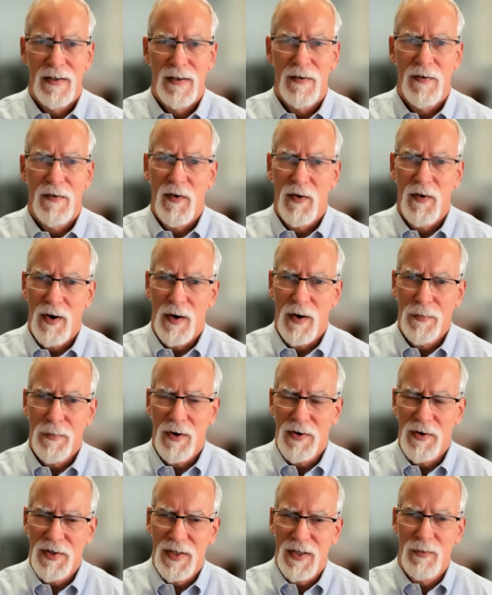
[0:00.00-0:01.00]
for a
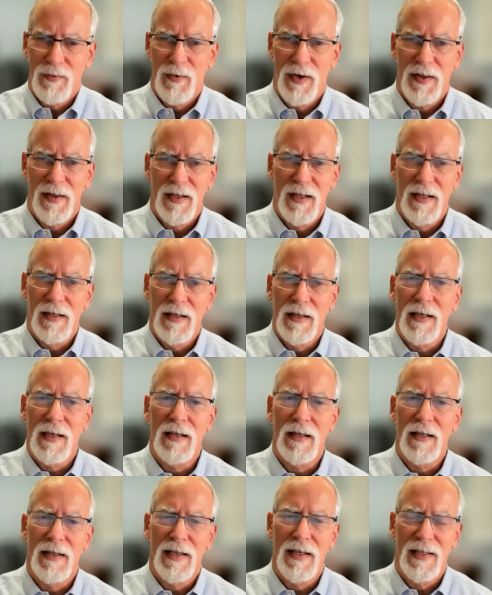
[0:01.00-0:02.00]
person with
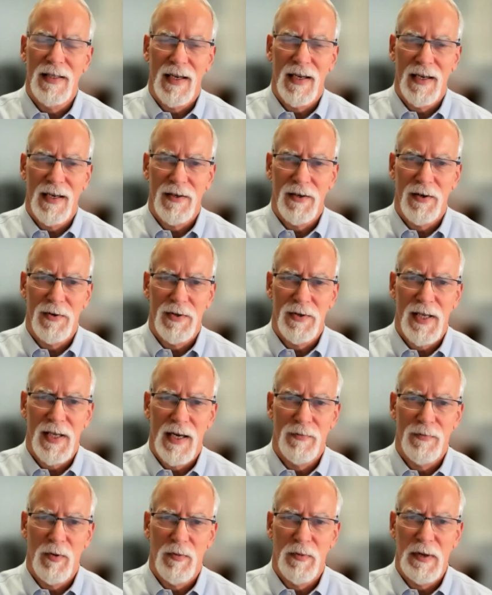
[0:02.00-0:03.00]
clinically diagnosed
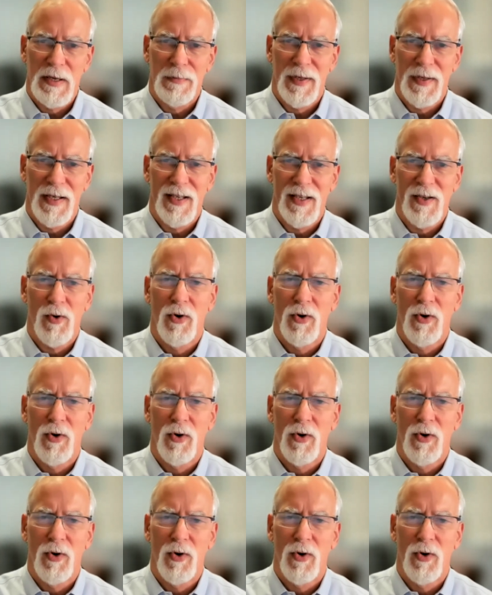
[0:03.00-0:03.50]
hypoPP